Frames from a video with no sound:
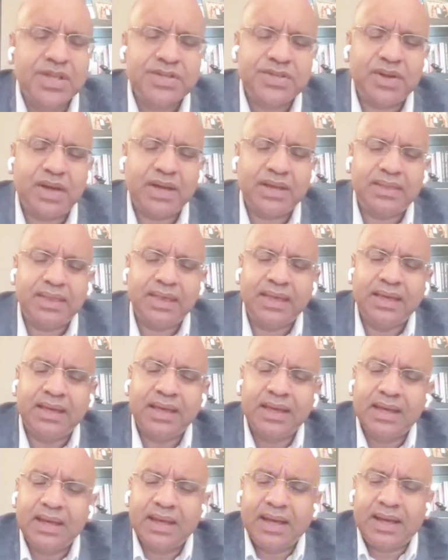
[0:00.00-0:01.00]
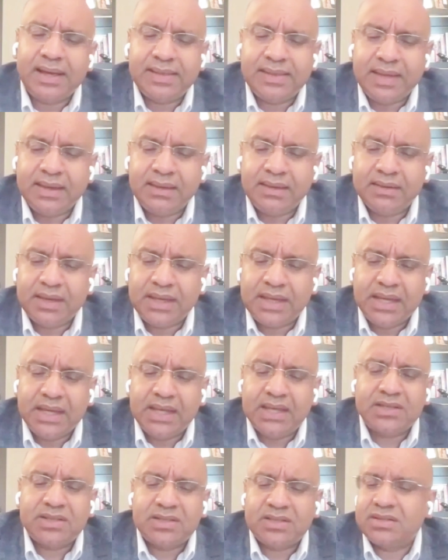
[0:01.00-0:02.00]
So I think
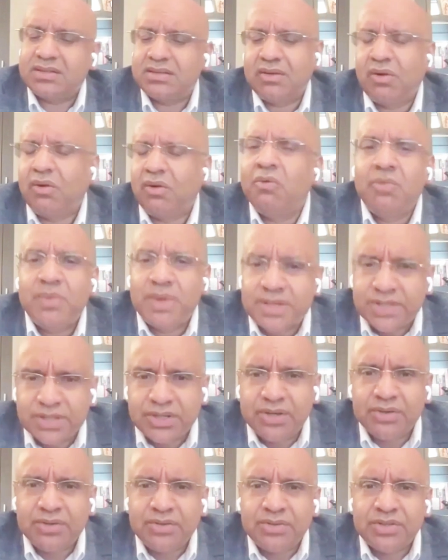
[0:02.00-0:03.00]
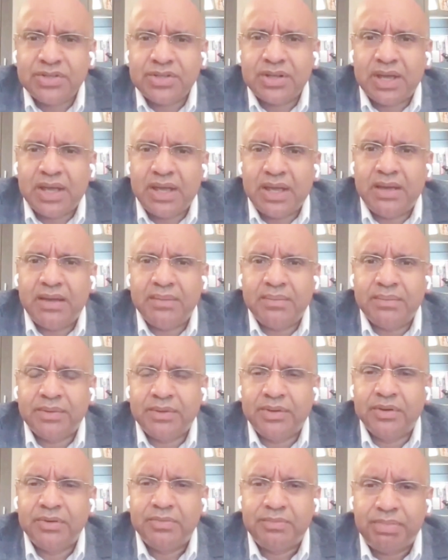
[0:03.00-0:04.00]
it's always good
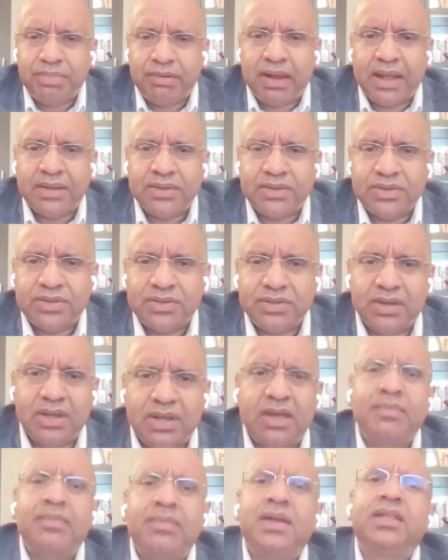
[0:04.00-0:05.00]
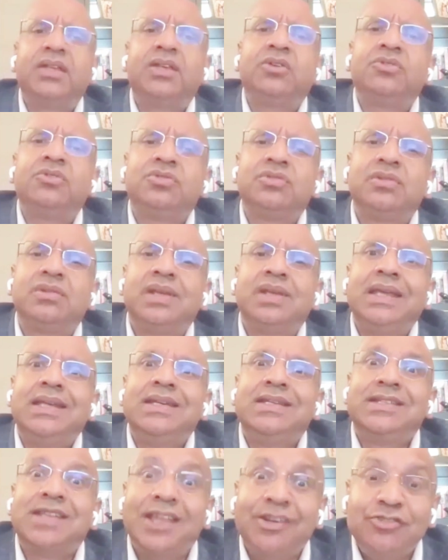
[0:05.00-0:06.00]
brands to come. I think you should
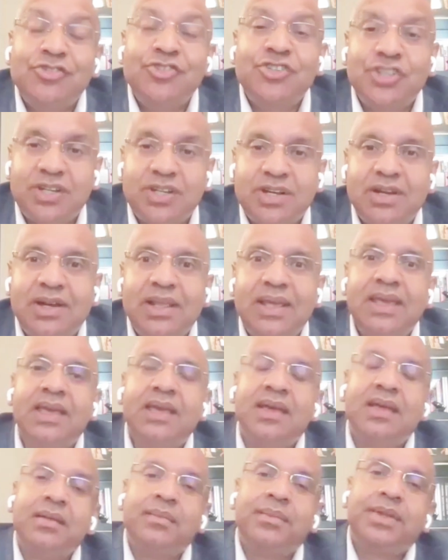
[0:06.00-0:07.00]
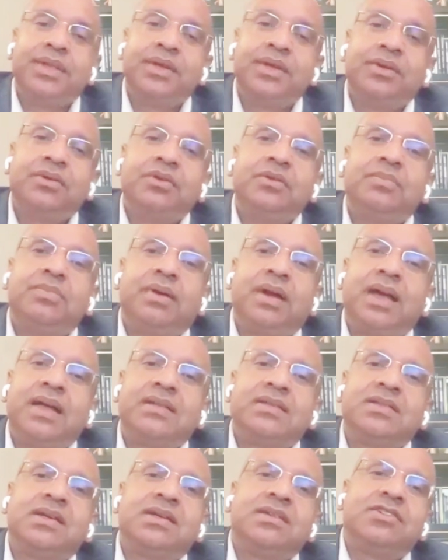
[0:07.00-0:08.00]
intentionally, but the good
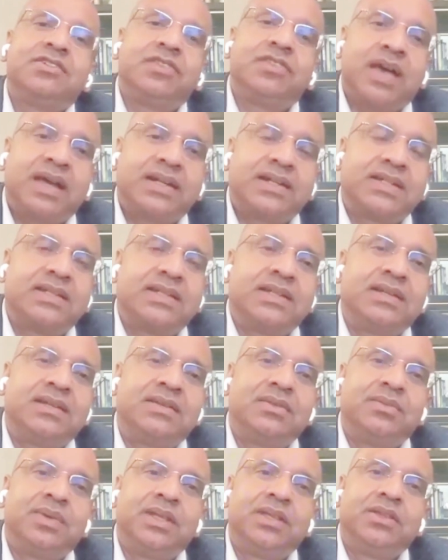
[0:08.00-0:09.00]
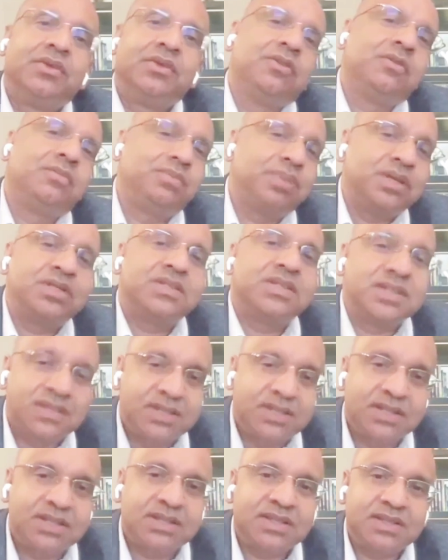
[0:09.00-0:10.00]
brands are attracted with good
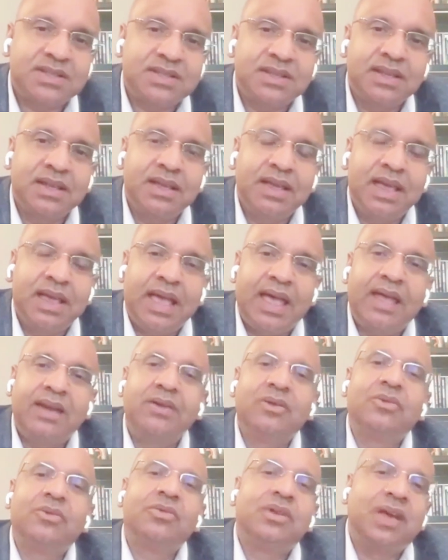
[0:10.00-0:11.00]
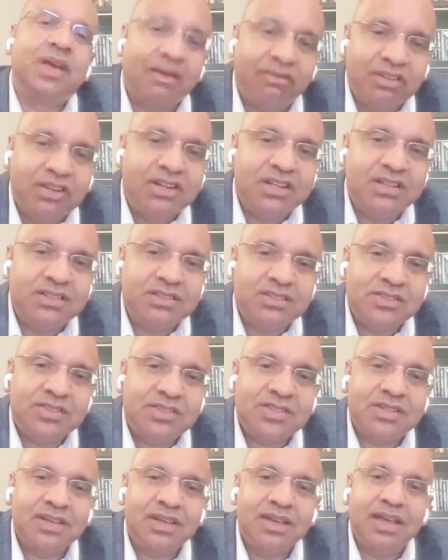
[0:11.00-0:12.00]
businesses and good
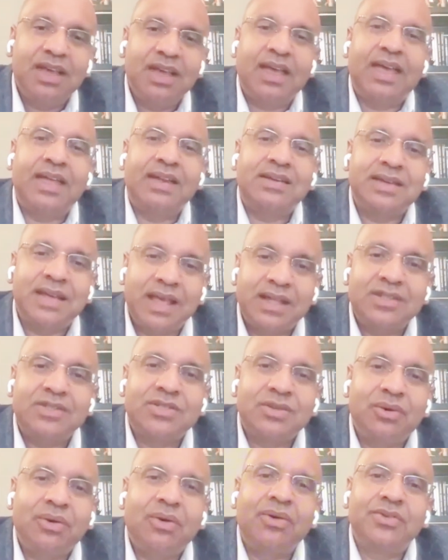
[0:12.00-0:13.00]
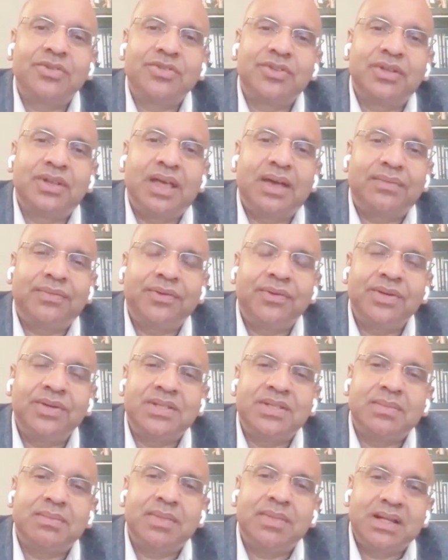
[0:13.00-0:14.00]
governance and so on. So therefore,
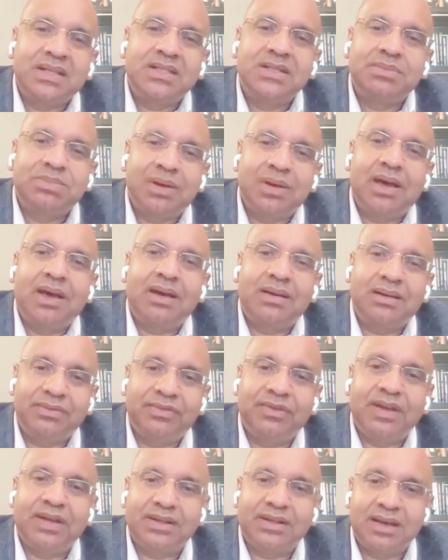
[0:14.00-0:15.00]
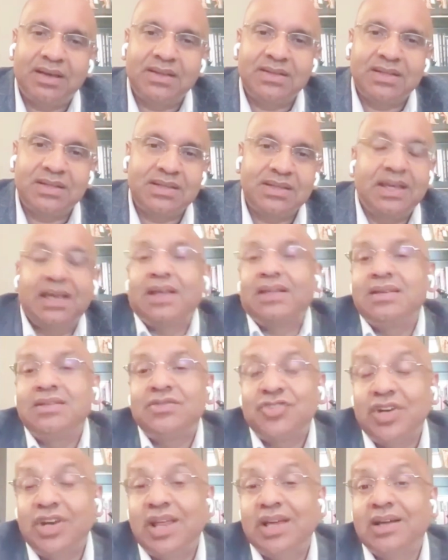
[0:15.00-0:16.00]
it's a multiplier effect. I just think. I
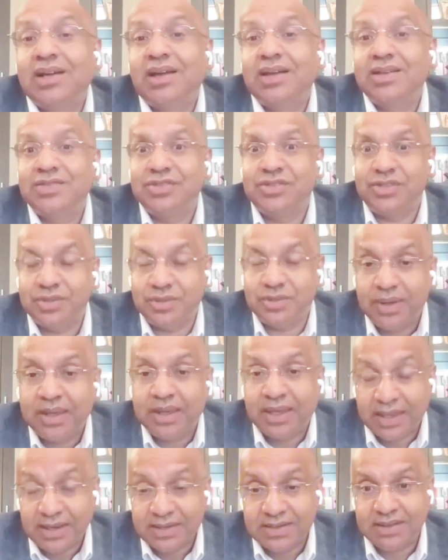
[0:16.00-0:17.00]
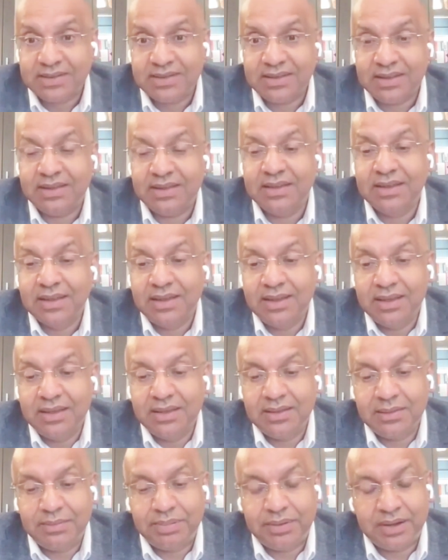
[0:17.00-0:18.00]
think Sri Lanka is doing it. I think
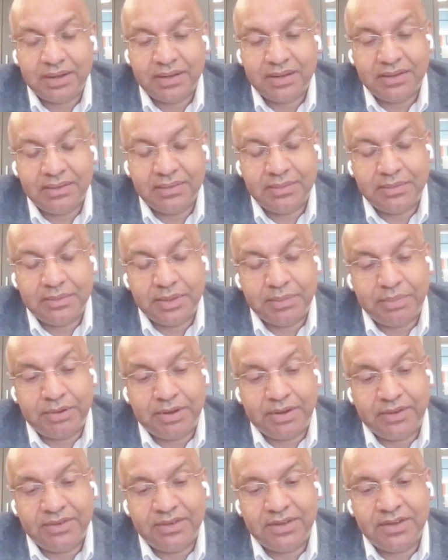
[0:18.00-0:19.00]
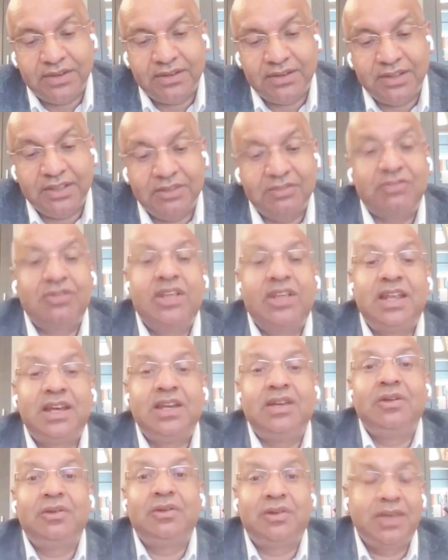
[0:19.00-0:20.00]
the president is
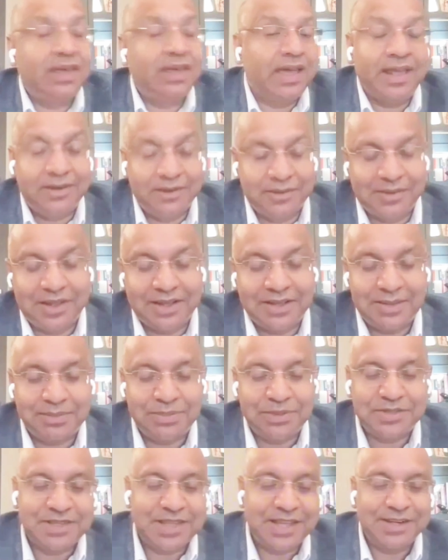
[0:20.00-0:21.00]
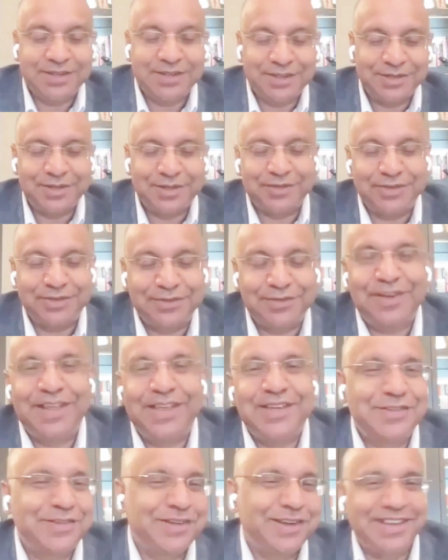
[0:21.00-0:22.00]
really look at the percentage of
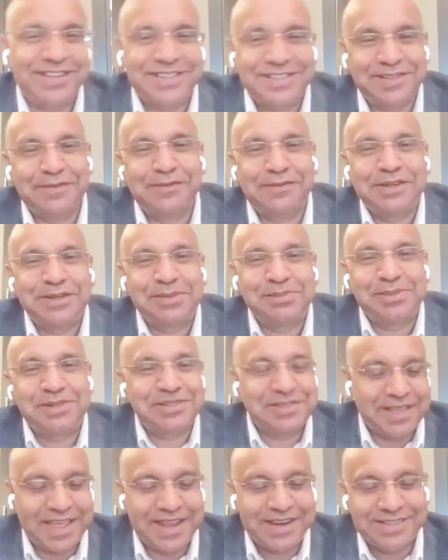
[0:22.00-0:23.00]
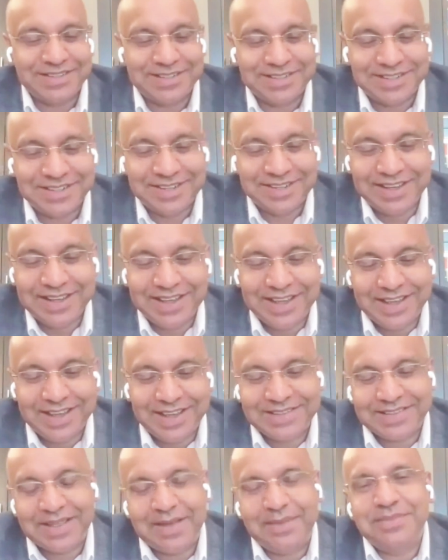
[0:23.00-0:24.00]
inflation. 70%
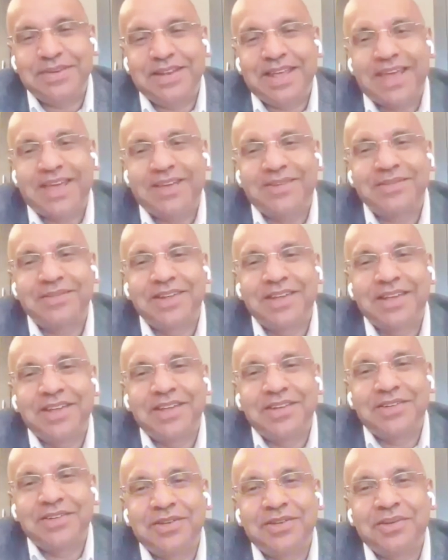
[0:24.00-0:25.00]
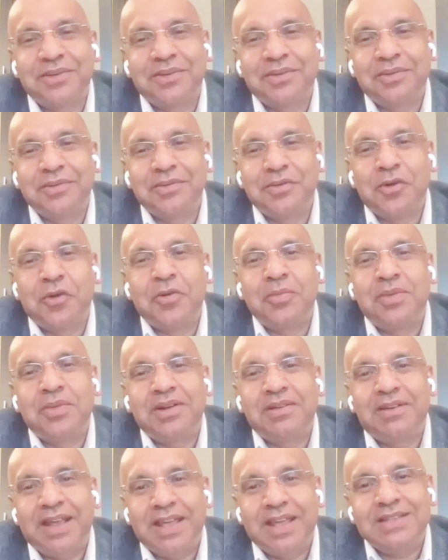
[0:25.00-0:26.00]
has come down to
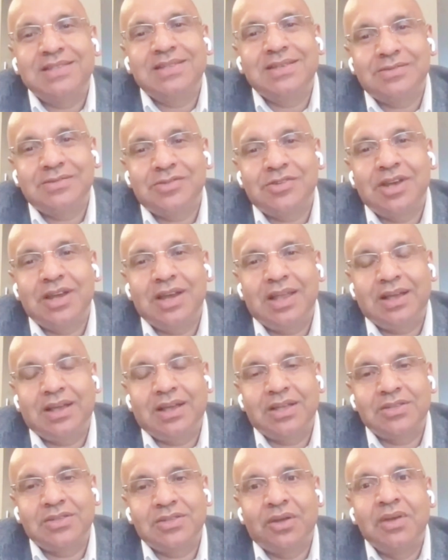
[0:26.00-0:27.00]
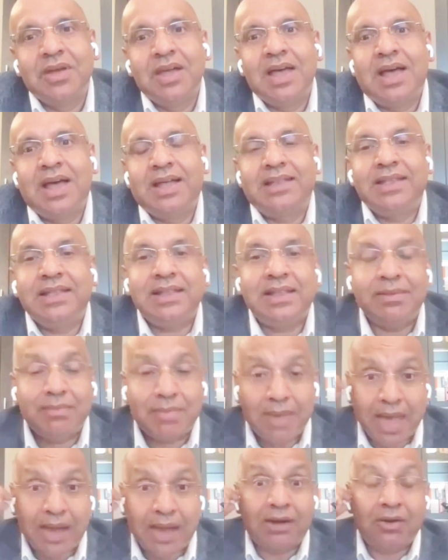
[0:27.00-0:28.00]
normal rates in Sri Lanka. So I think the
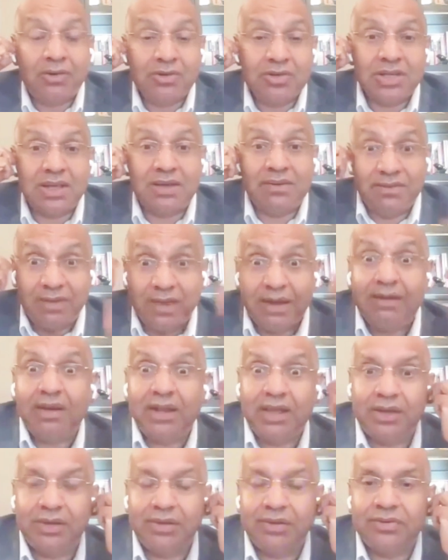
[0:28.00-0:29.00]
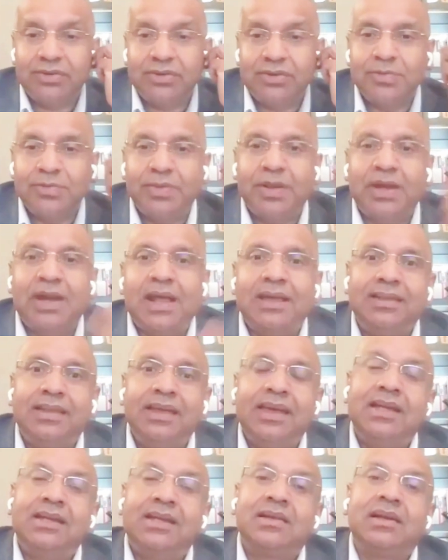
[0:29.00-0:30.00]
macros are very good, but I
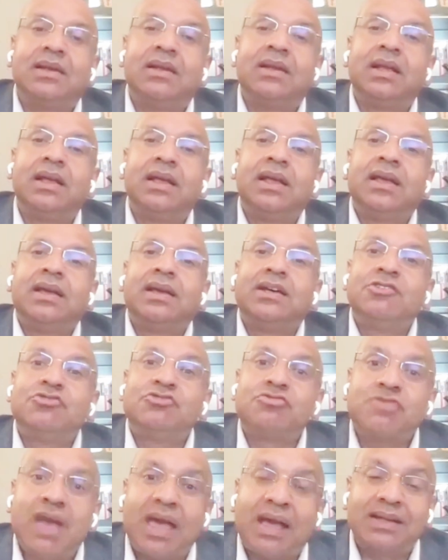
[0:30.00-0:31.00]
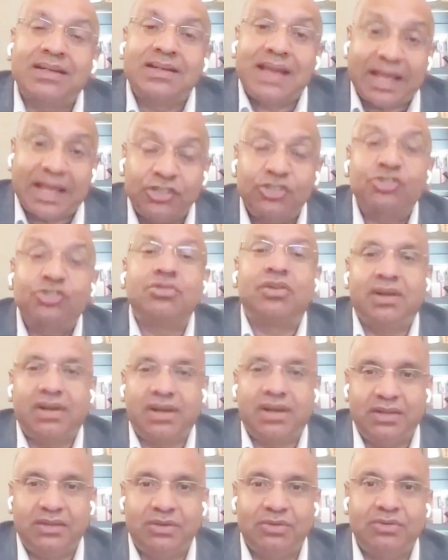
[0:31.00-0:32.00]
think it'll attract
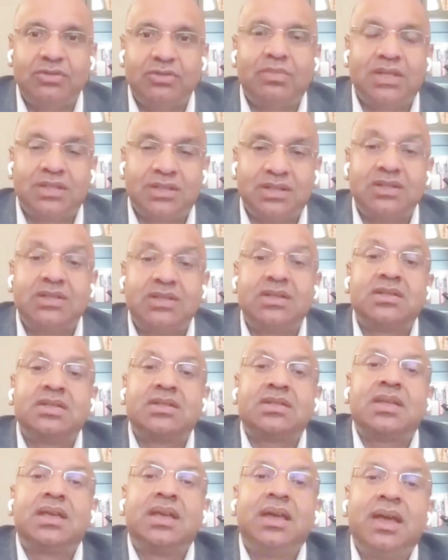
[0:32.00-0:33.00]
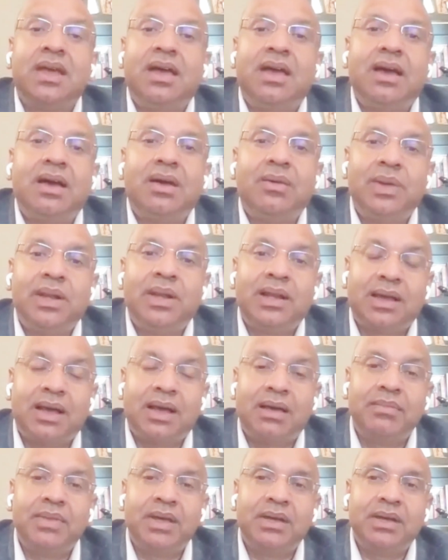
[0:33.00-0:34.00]
naturally those businesses will
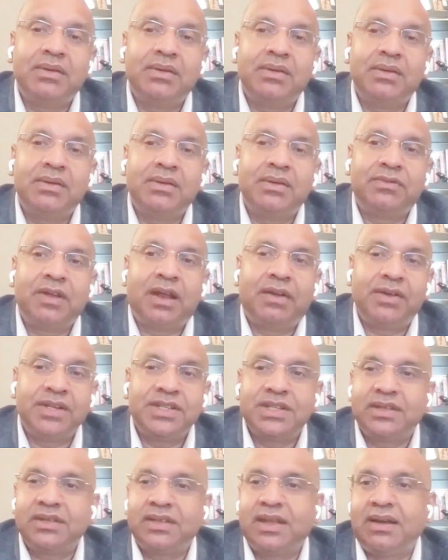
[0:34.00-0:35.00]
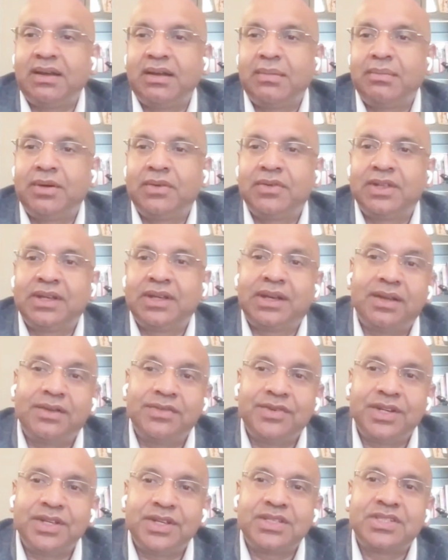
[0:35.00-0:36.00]
come and flourish, and there are a number of other
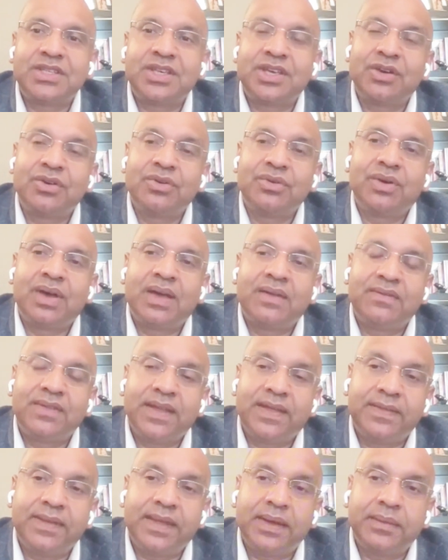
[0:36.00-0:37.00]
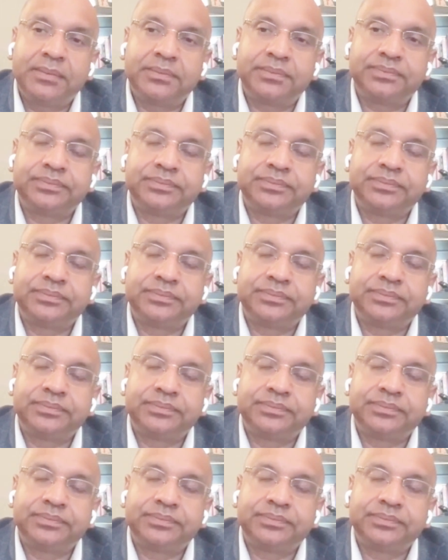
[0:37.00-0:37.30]
countries who have done that.